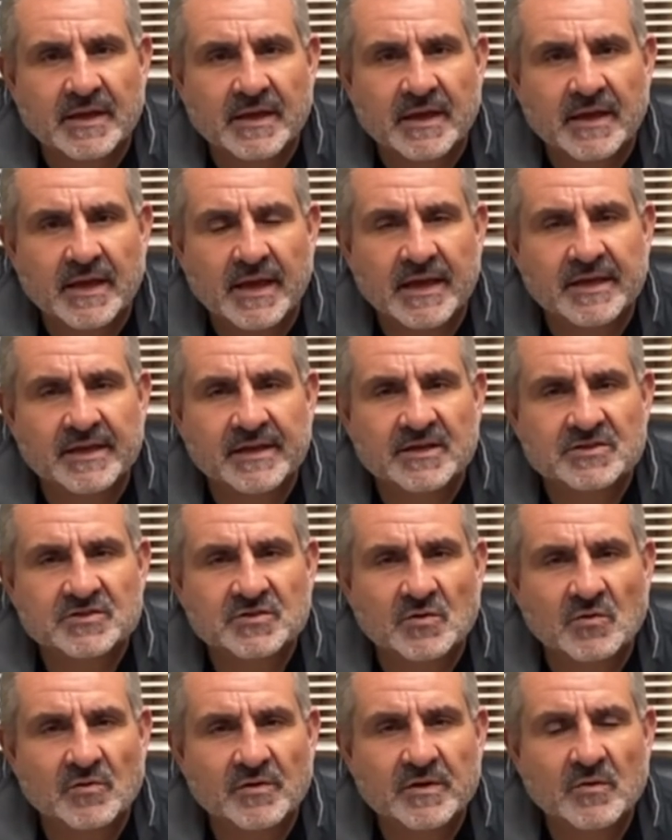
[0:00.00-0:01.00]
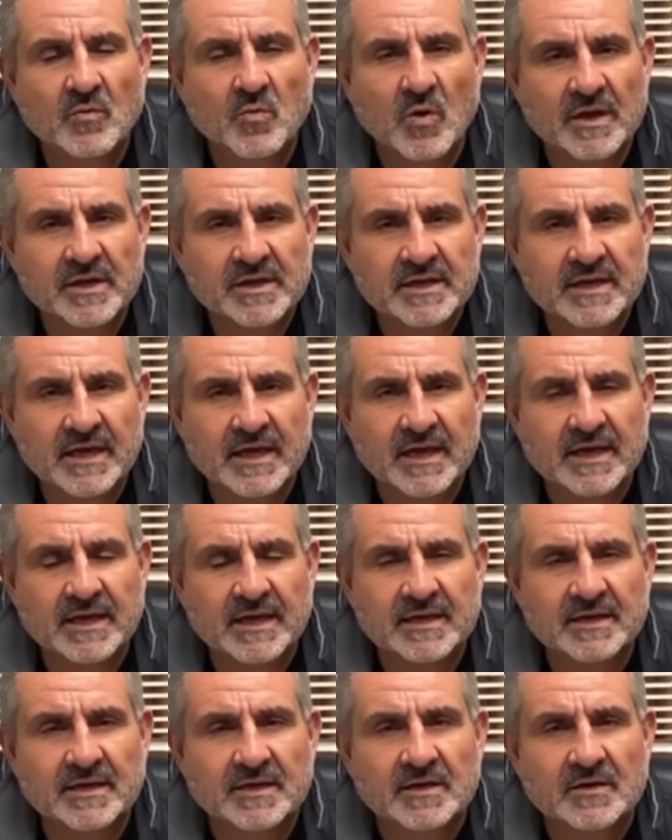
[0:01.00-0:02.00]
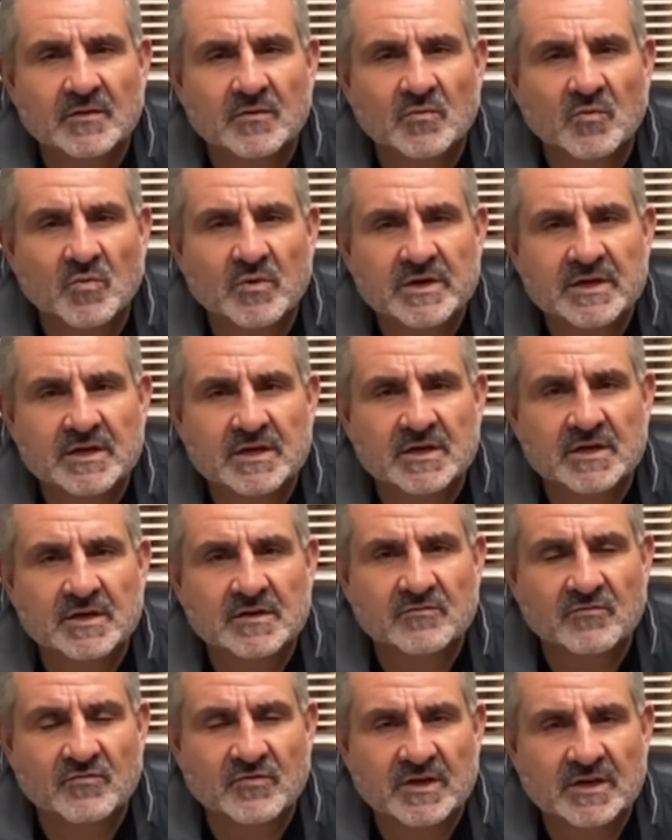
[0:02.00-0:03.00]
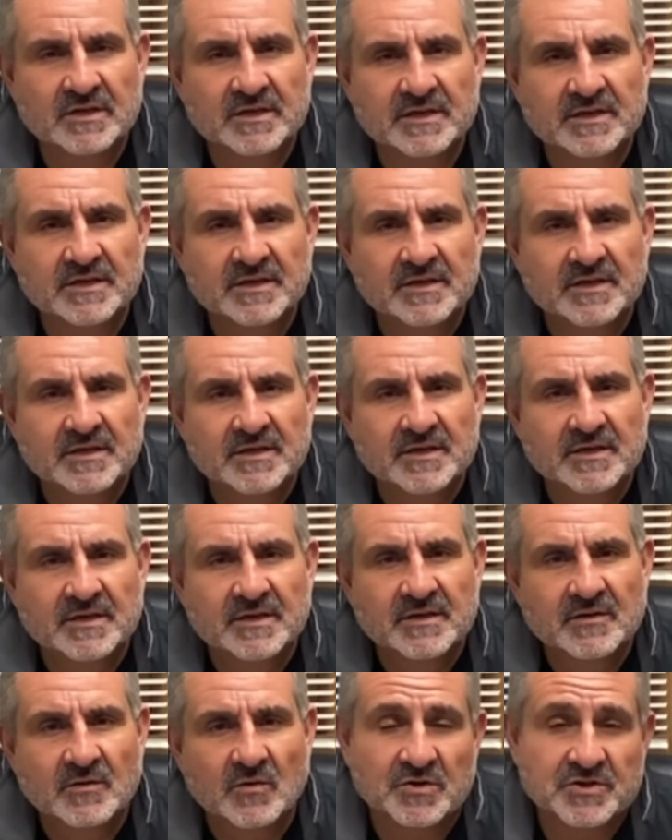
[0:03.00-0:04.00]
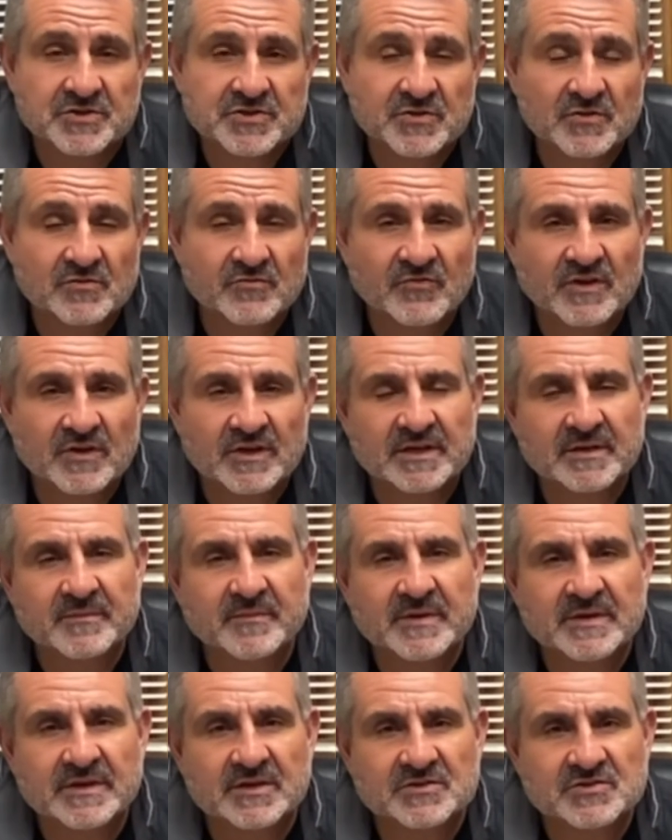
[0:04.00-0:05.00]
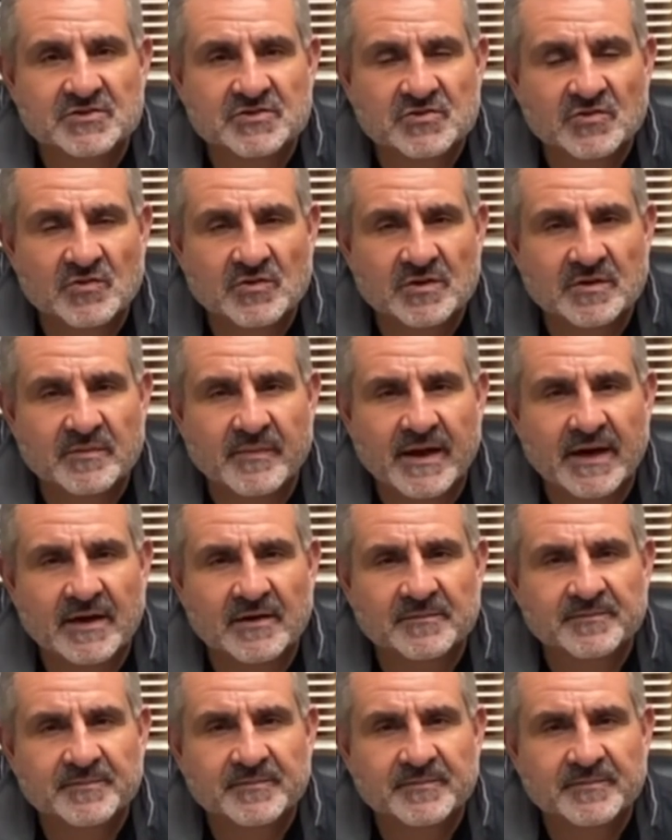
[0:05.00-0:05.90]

and there's only one day we can really or should really be concerned about.